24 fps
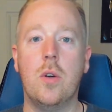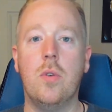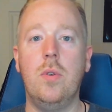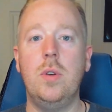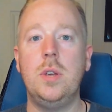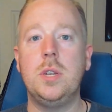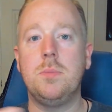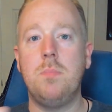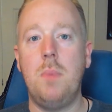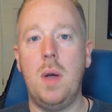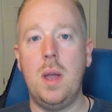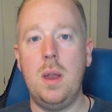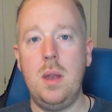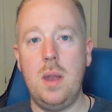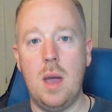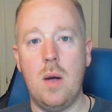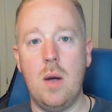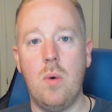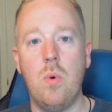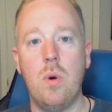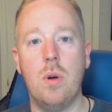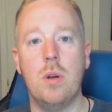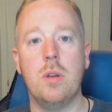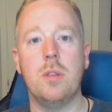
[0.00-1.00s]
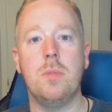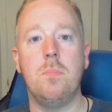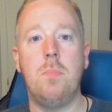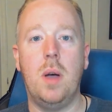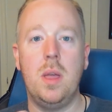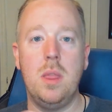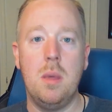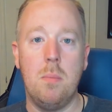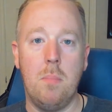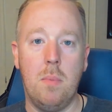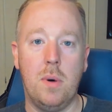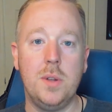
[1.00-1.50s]
increased my net
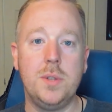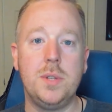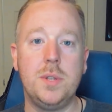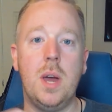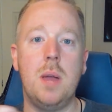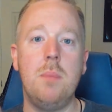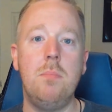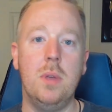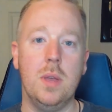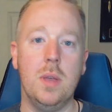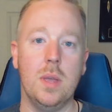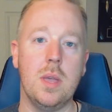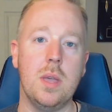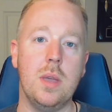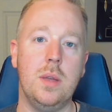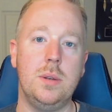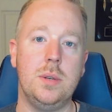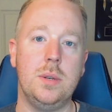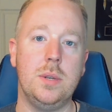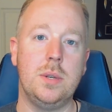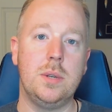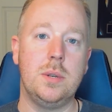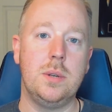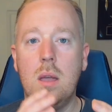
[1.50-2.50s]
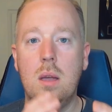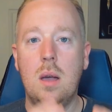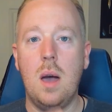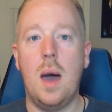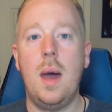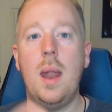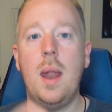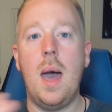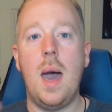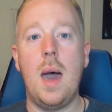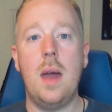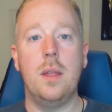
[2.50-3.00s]
worth by the multi-millions, and
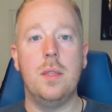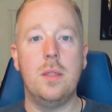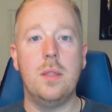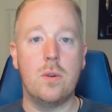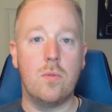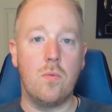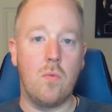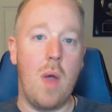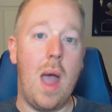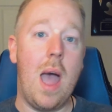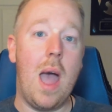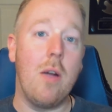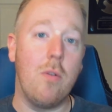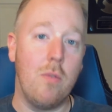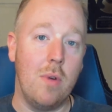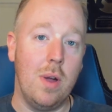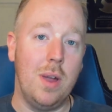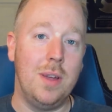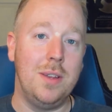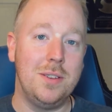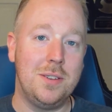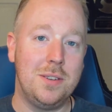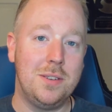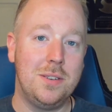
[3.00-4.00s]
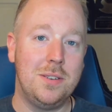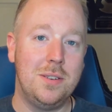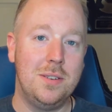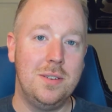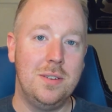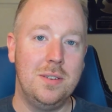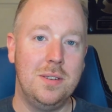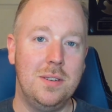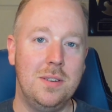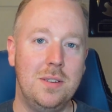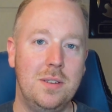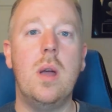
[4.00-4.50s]
got out of the rat
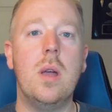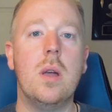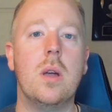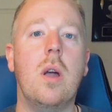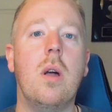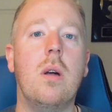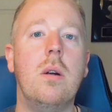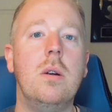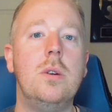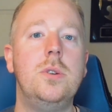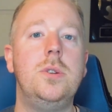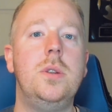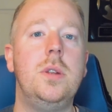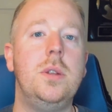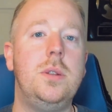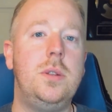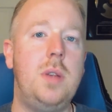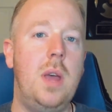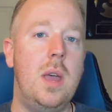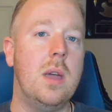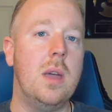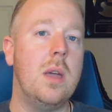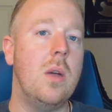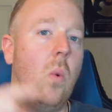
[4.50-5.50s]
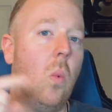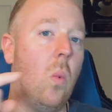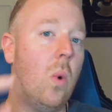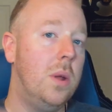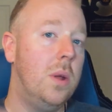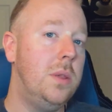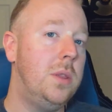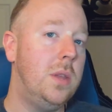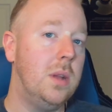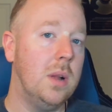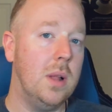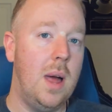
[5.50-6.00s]
race. So I encourage you to take it
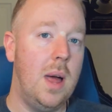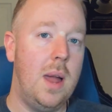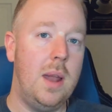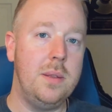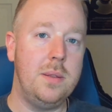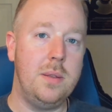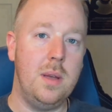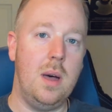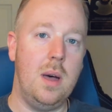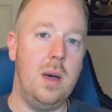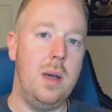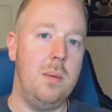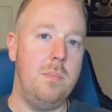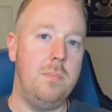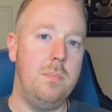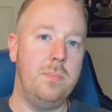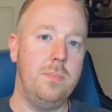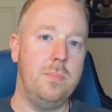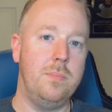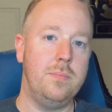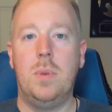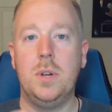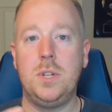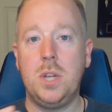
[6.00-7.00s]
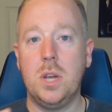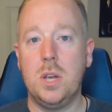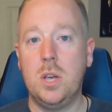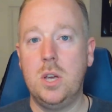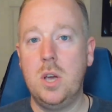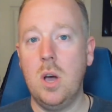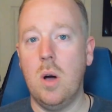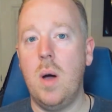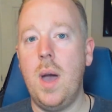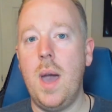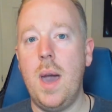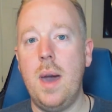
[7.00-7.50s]
one deal at a time, but
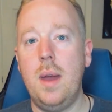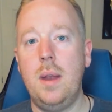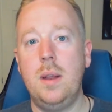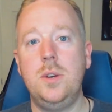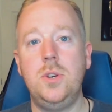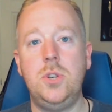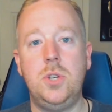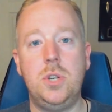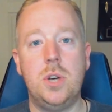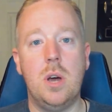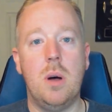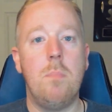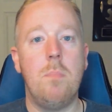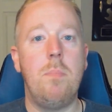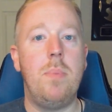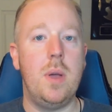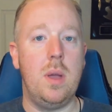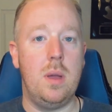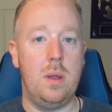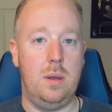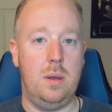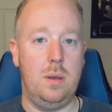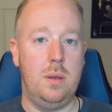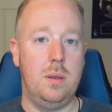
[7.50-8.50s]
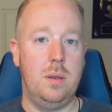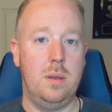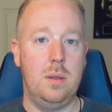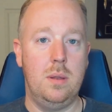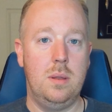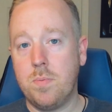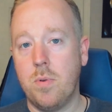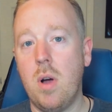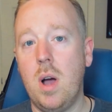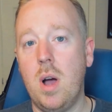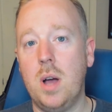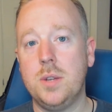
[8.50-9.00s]
to go ahead and jump in.
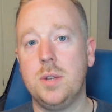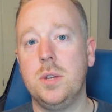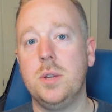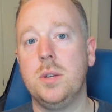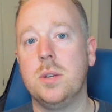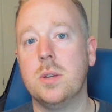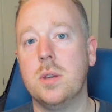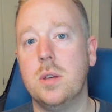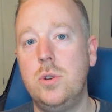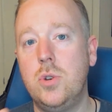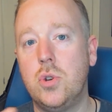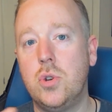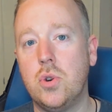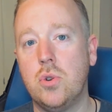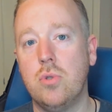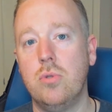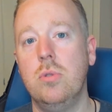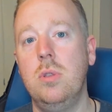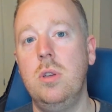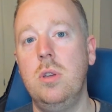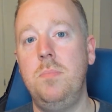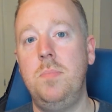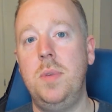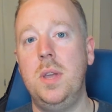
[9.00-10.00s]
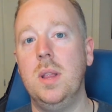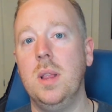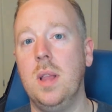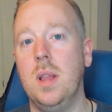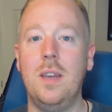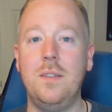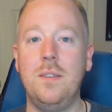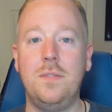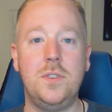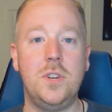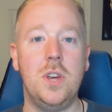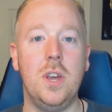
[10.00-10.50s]
This process can truly be
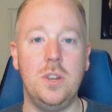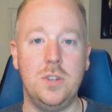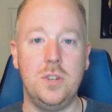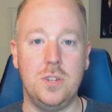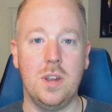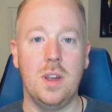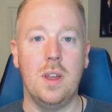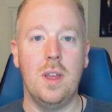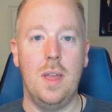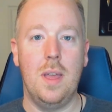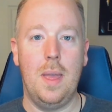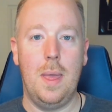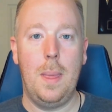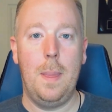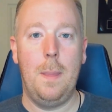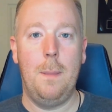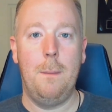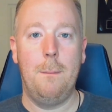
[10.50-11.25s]
life-changing.